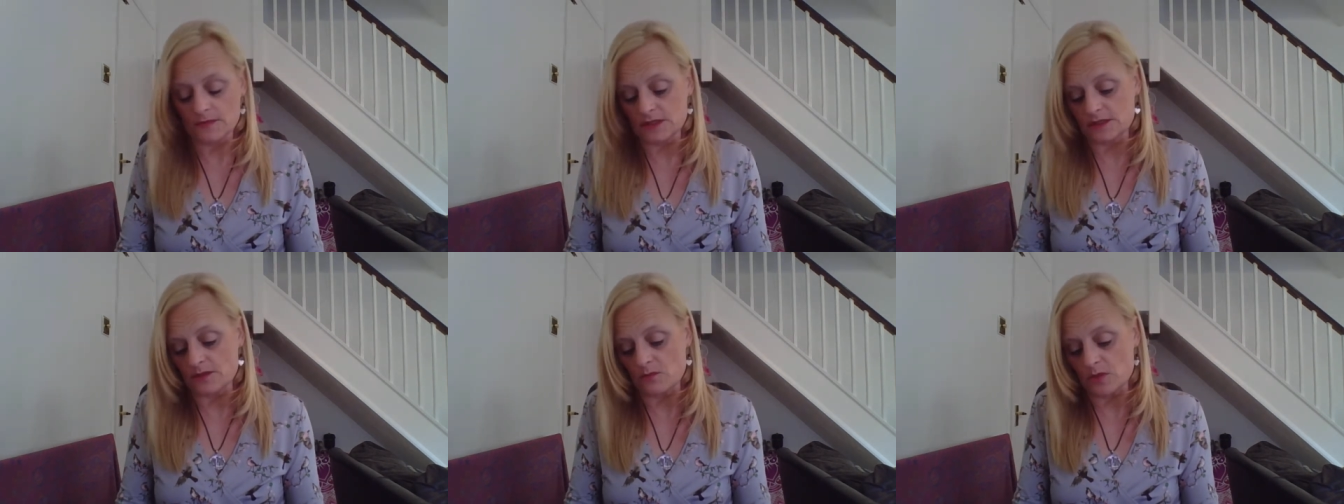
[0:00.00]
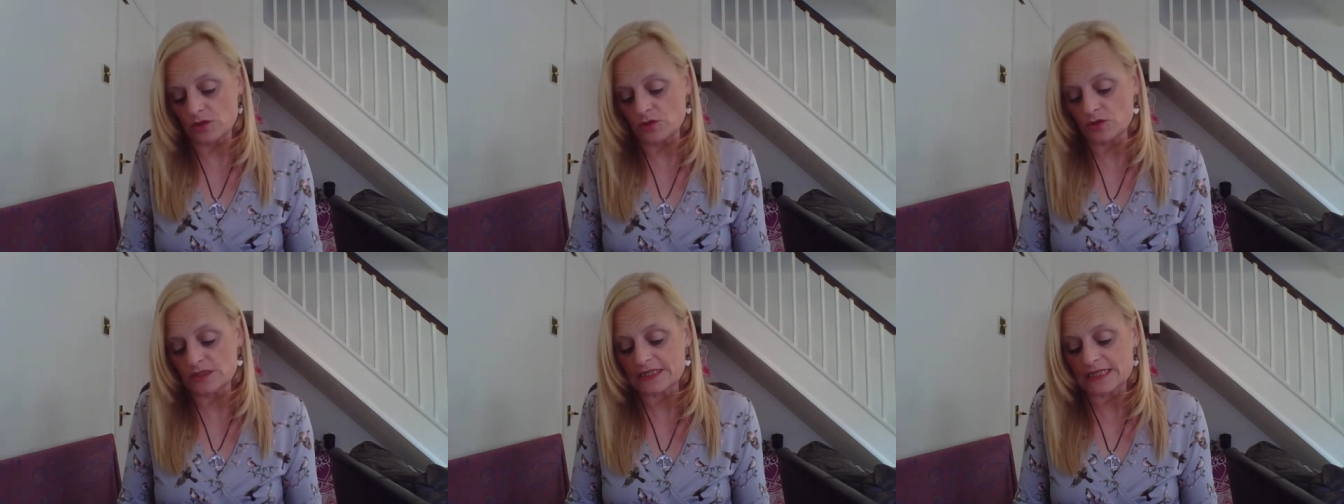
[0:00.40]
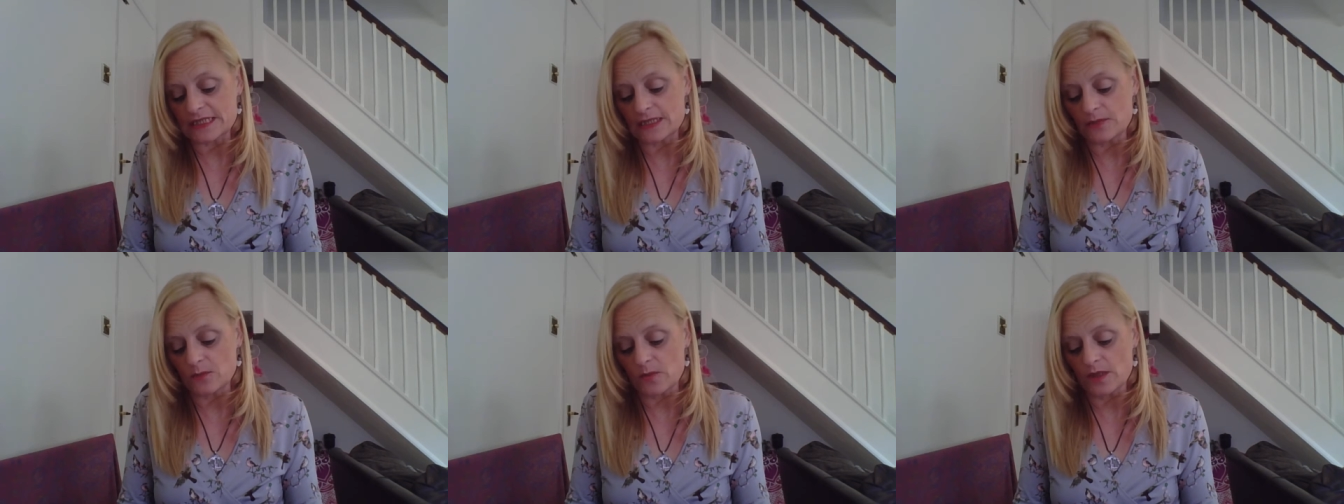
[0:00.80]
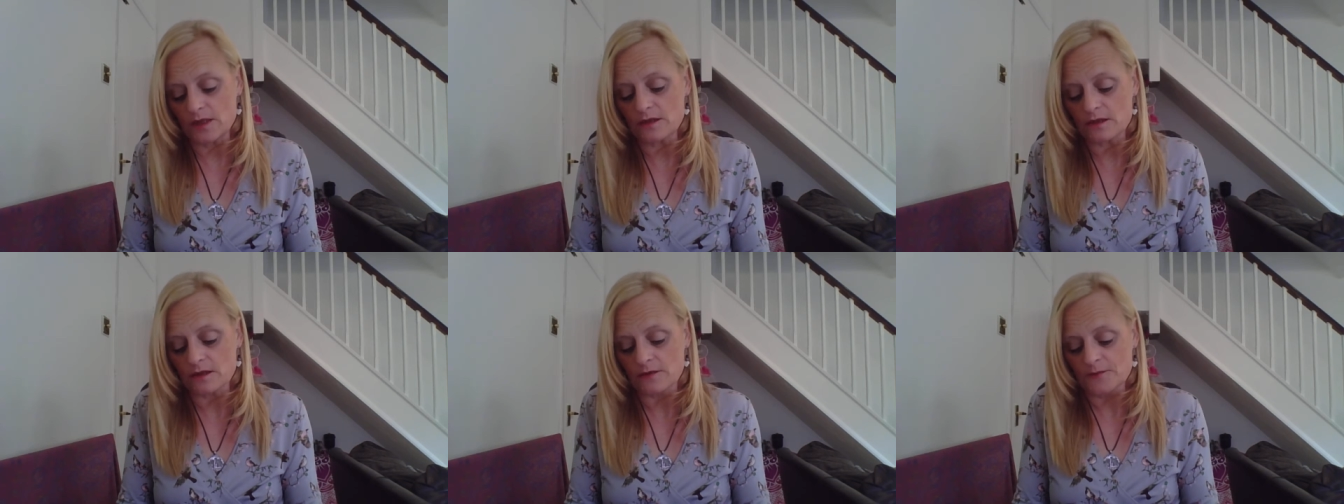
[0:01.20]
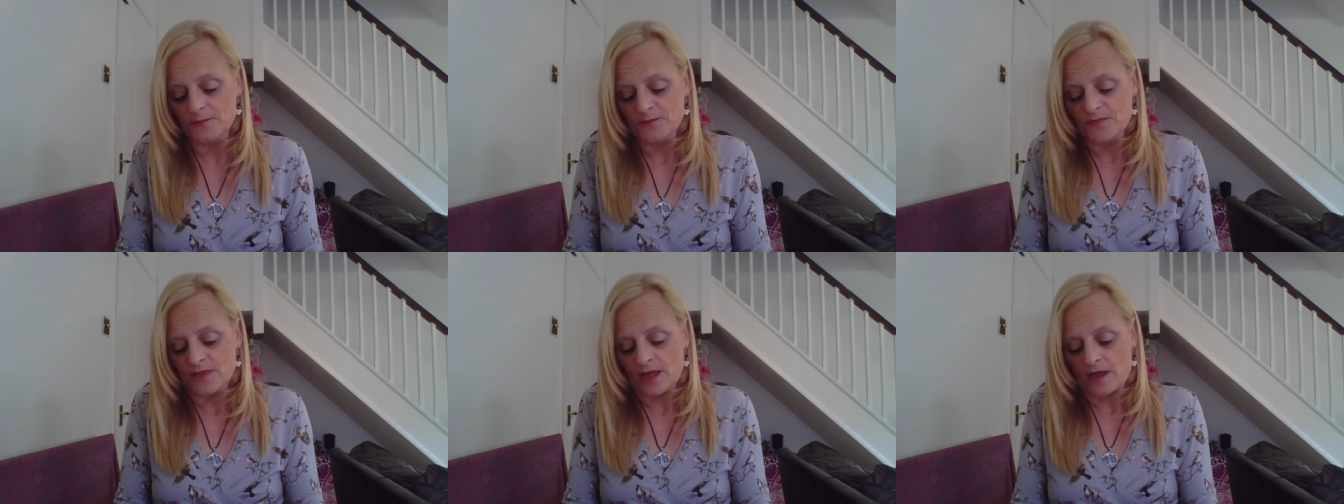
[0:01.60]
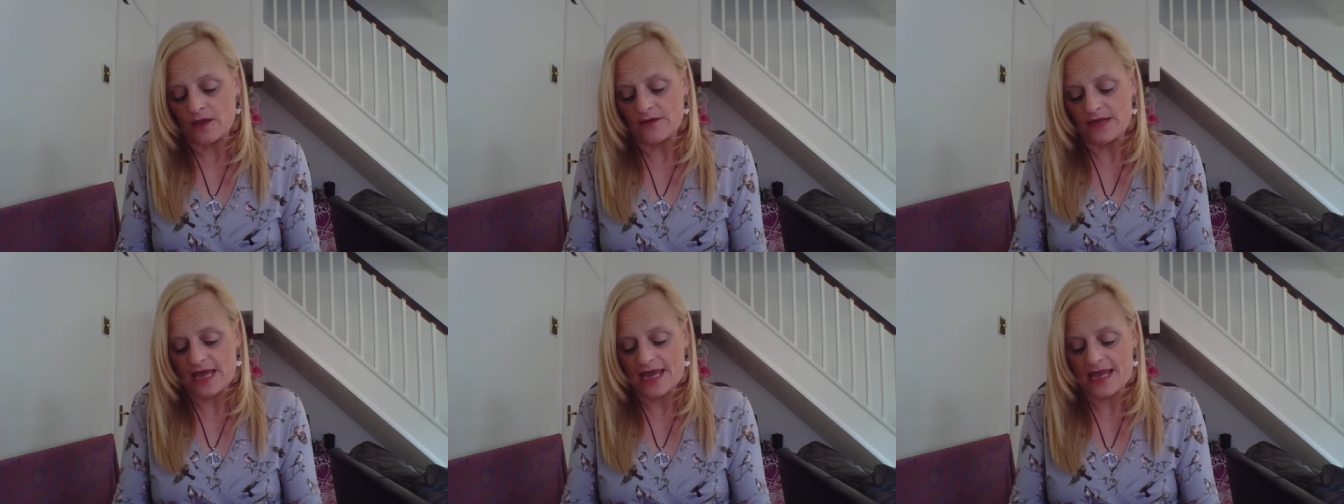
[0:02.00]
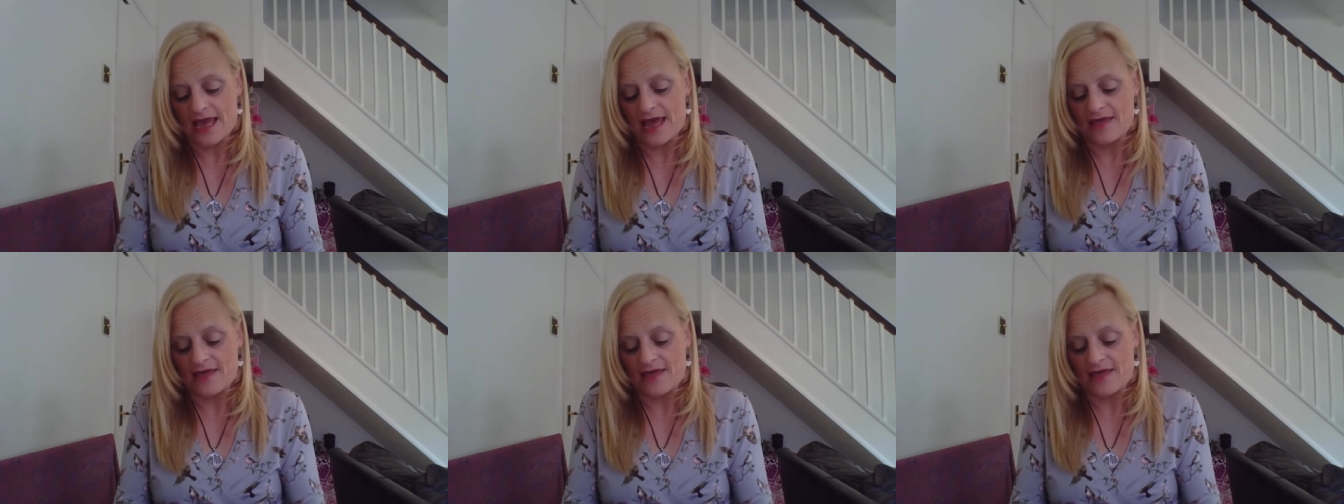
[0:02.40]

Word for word: someone you're dealing with, okay?